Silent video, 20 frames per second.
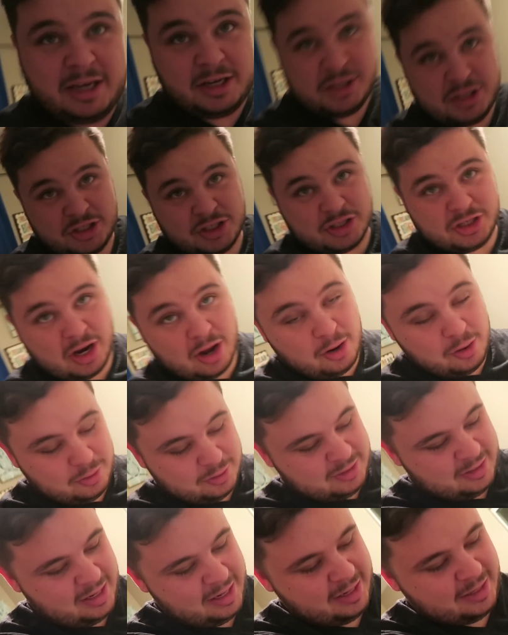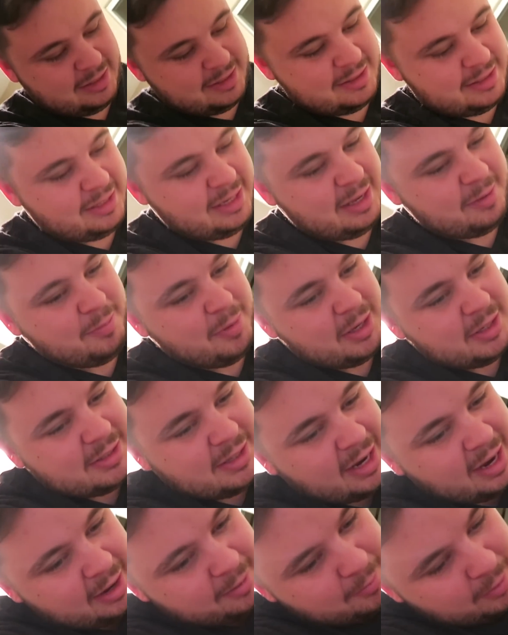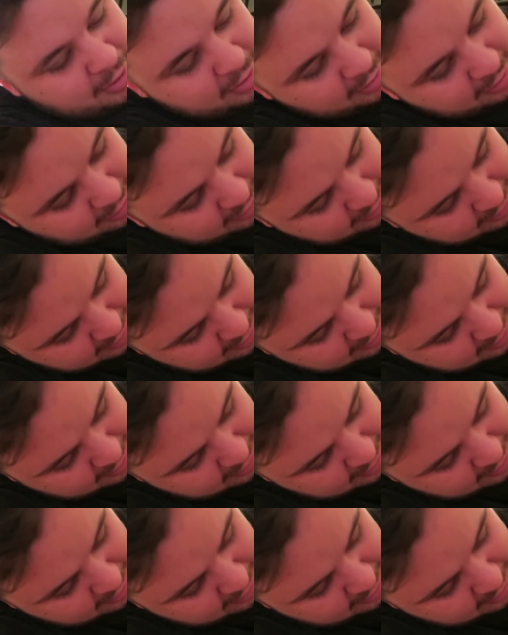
He just knows that it's sleepy time, huh?